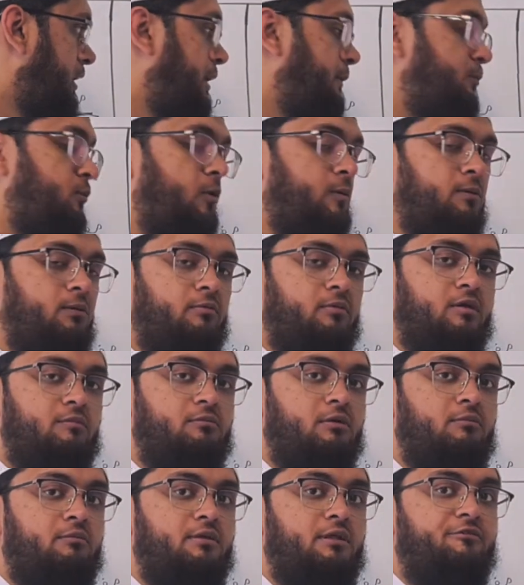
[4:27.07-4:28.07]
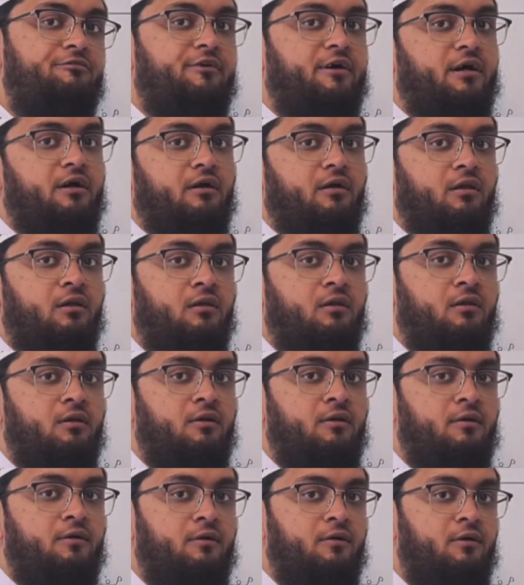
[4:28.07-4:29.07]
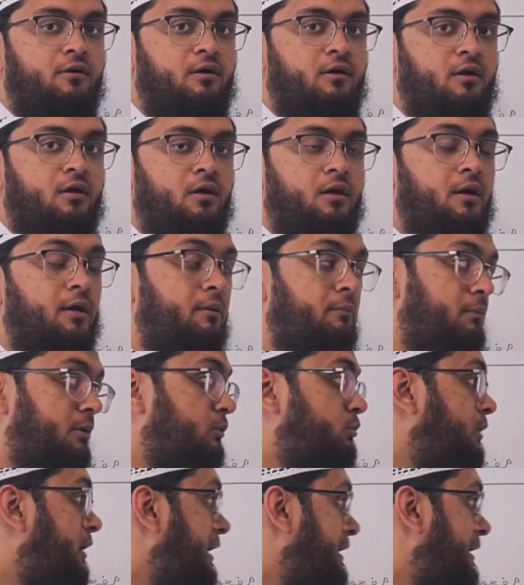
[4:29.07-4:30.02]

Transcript: it probably may be the fa'il. But